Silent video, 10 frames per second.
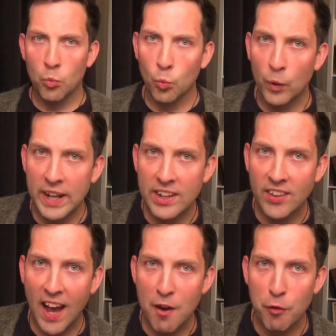We need
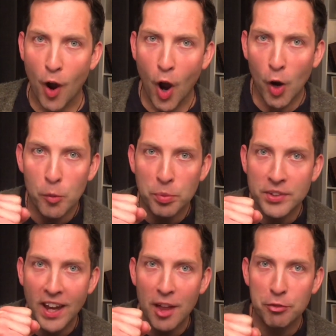to have hope
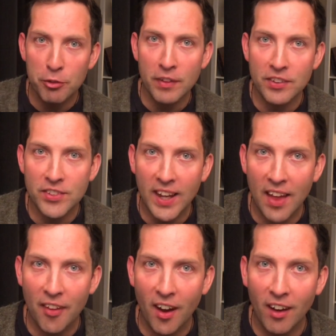to get through this
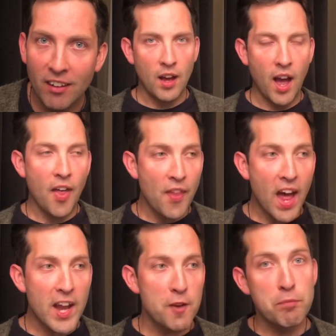together. And
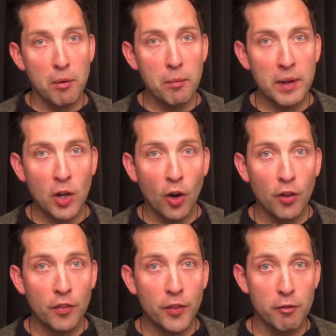then you've probably
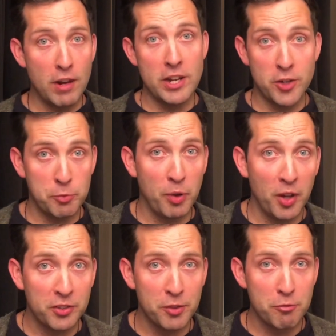got the religious
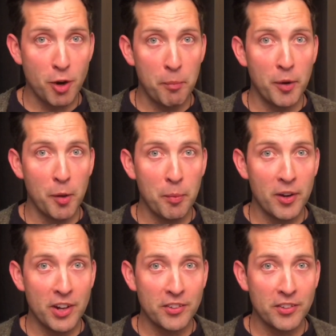person cropping up on your